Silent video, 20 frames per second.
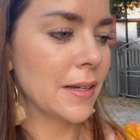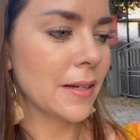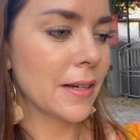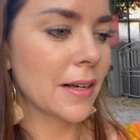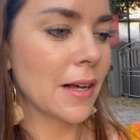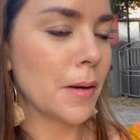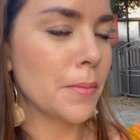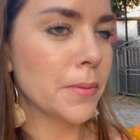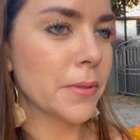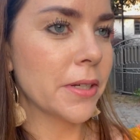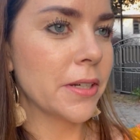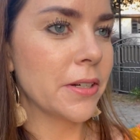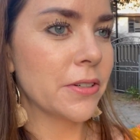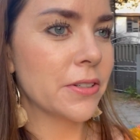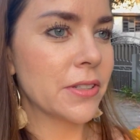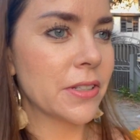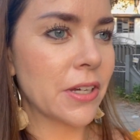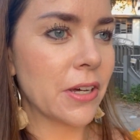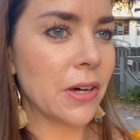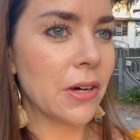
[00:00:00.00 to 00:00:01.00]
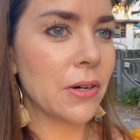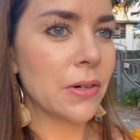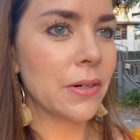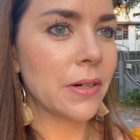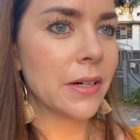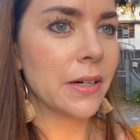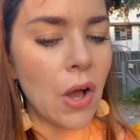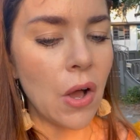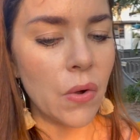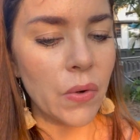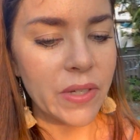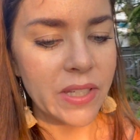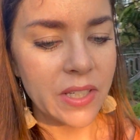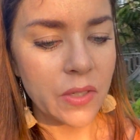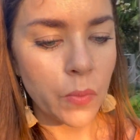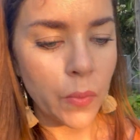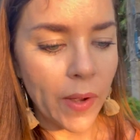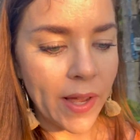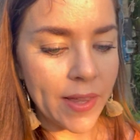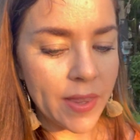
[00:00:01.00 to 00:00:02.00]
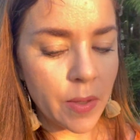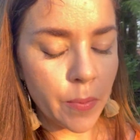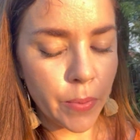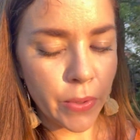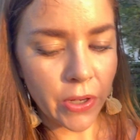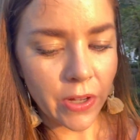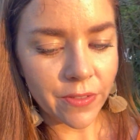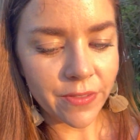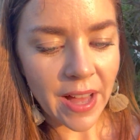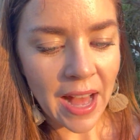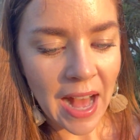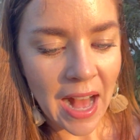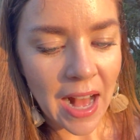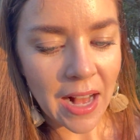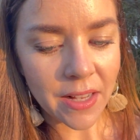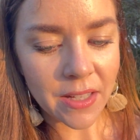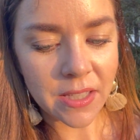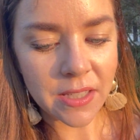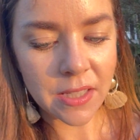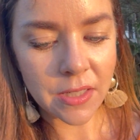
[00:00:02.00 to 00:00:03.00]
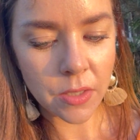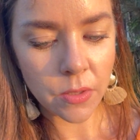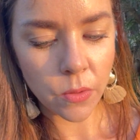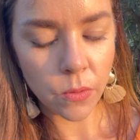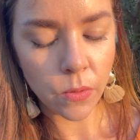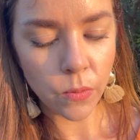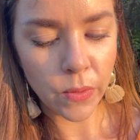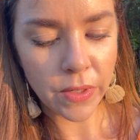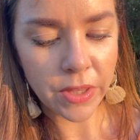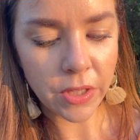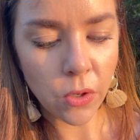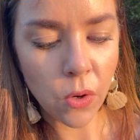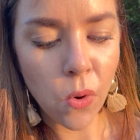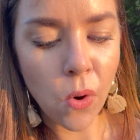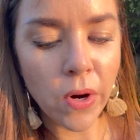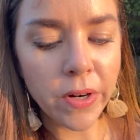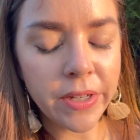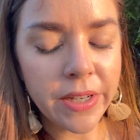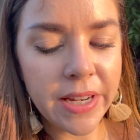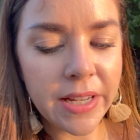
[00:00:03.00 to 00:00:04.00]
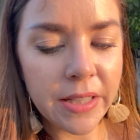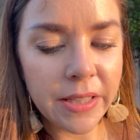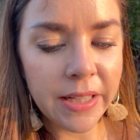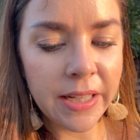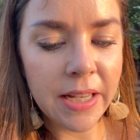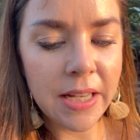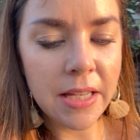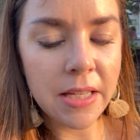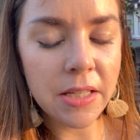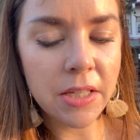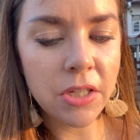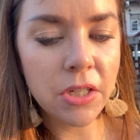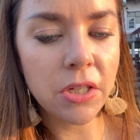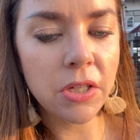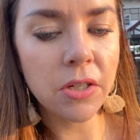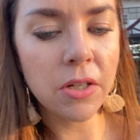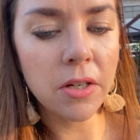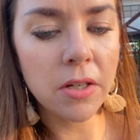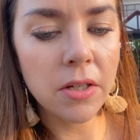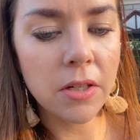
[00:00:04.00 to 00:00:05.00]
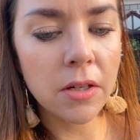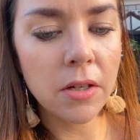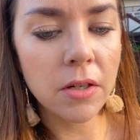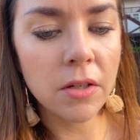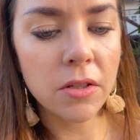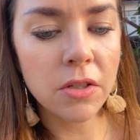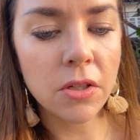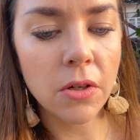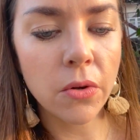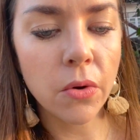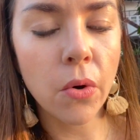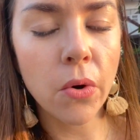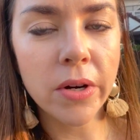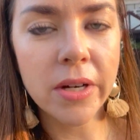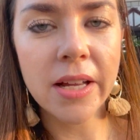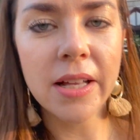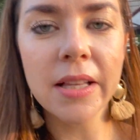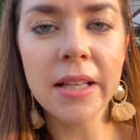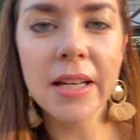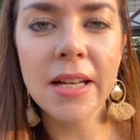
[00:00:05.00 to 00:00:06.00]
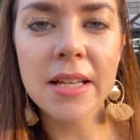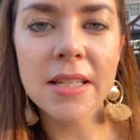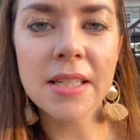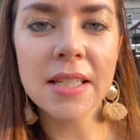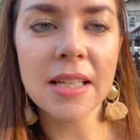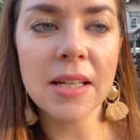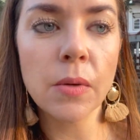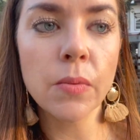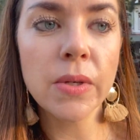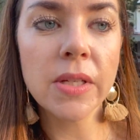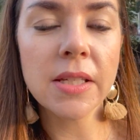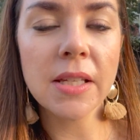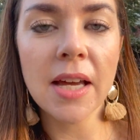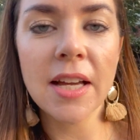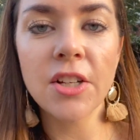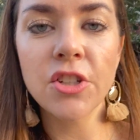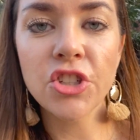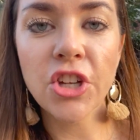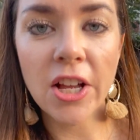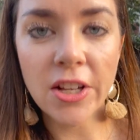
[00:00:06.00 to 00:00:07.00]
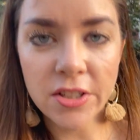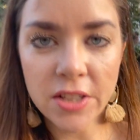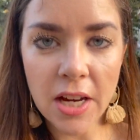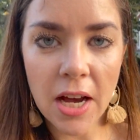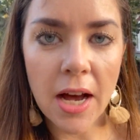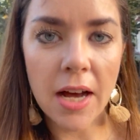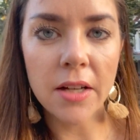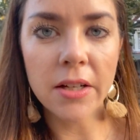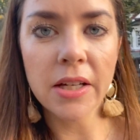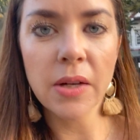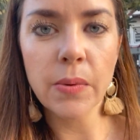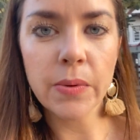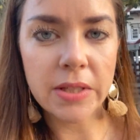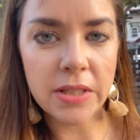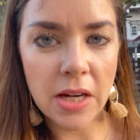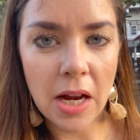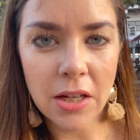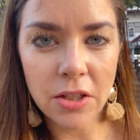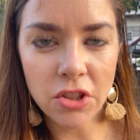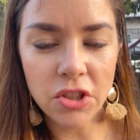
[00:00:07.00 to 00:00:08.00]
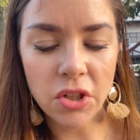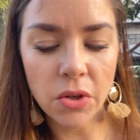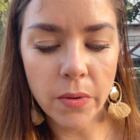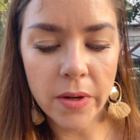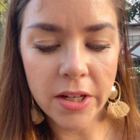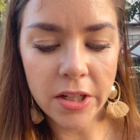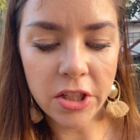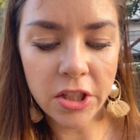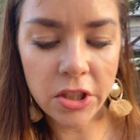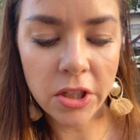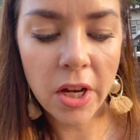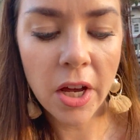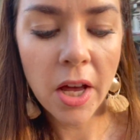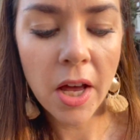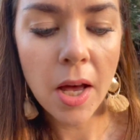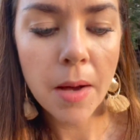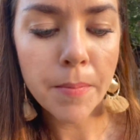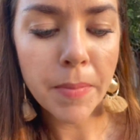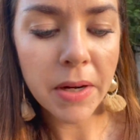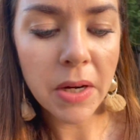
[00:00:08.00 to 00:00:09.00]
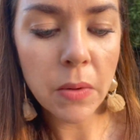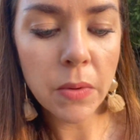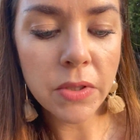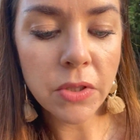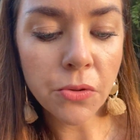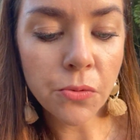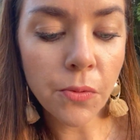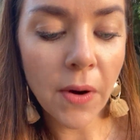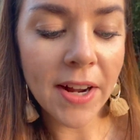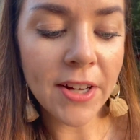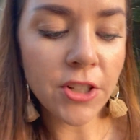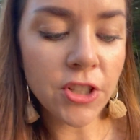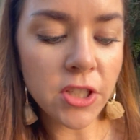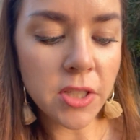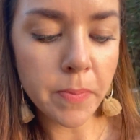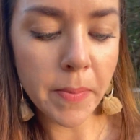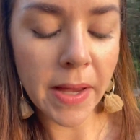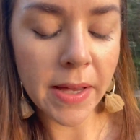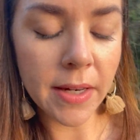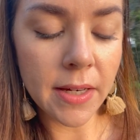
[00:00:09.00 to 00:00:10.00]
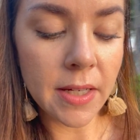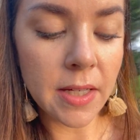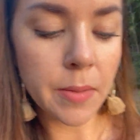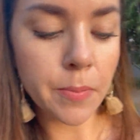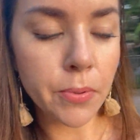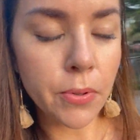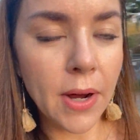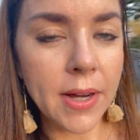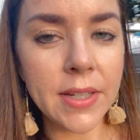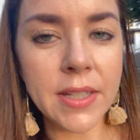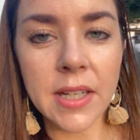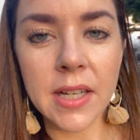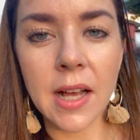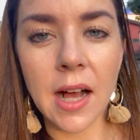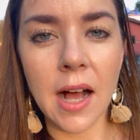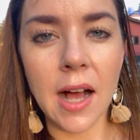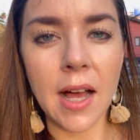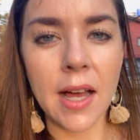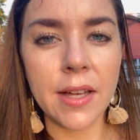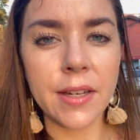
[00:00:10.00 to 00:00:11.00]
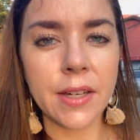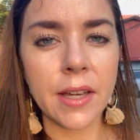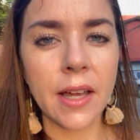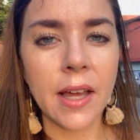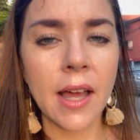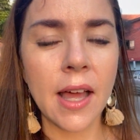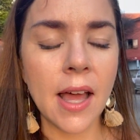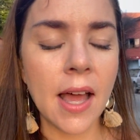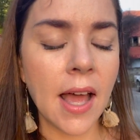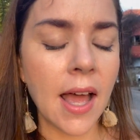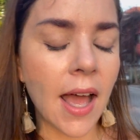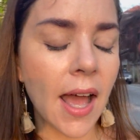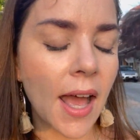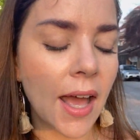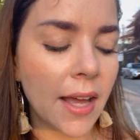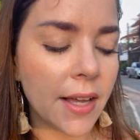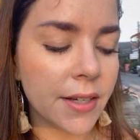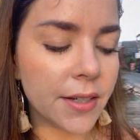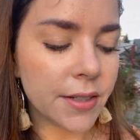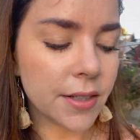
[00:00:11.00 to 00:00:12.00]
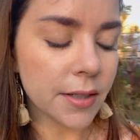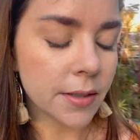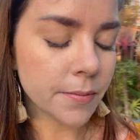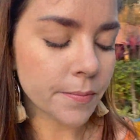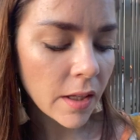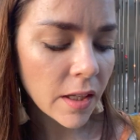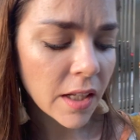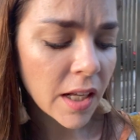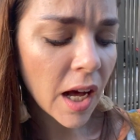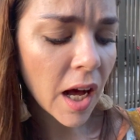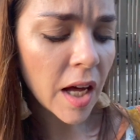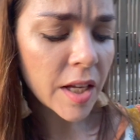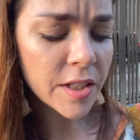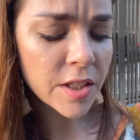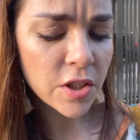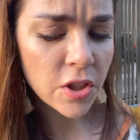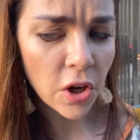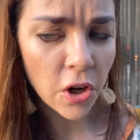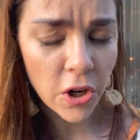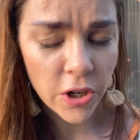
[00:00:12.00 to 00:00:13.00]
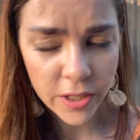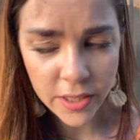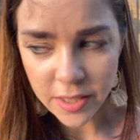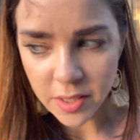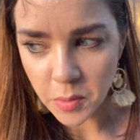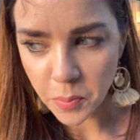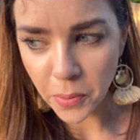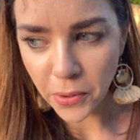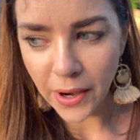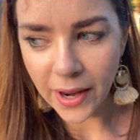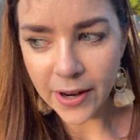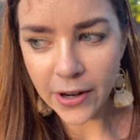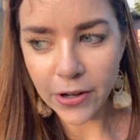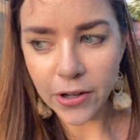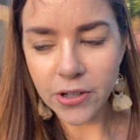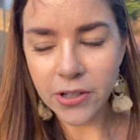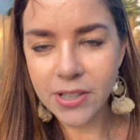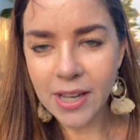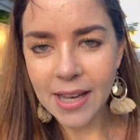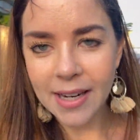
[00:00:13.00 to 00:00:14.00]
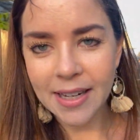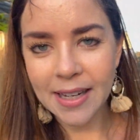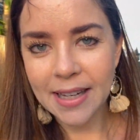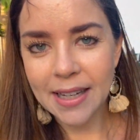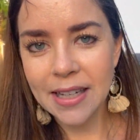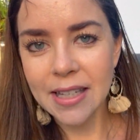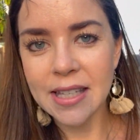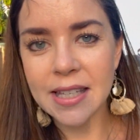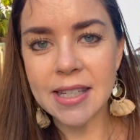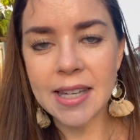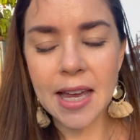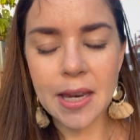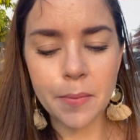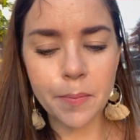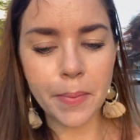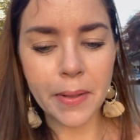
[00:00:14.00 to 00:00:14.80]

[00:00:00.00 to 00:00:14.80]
a couple years ago was the book of Acts with Cornelius. So Cornelius, he was a Gentile, he was not Jewish, but he was a righteous man, and he prayed to God, and God heard his prayers, and he sent